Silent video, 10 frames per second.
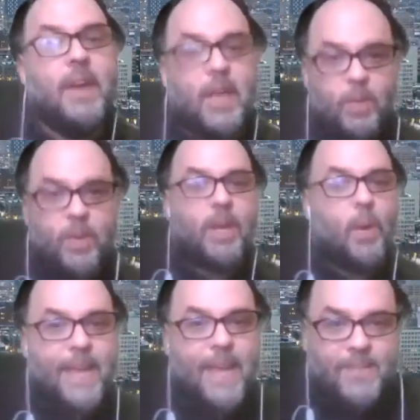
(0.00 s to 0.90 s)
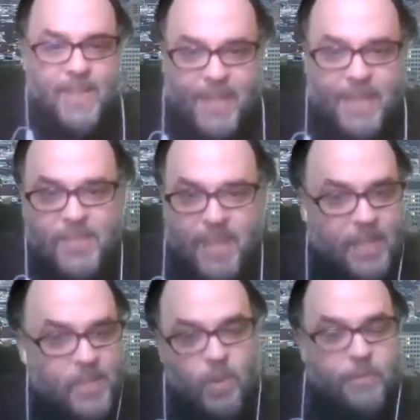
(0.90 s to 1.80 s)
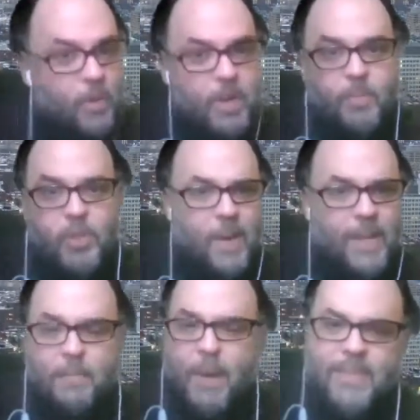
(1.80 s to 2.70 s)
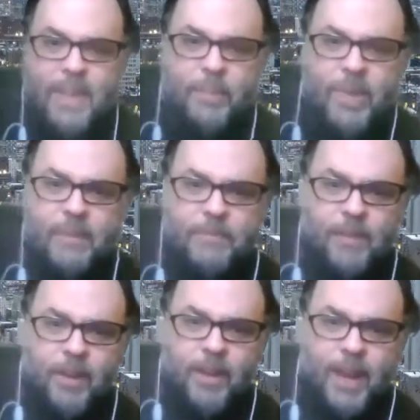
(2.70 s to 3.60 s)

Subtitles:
You can go and get tickets. Tickets are affordable, $20, I believe, or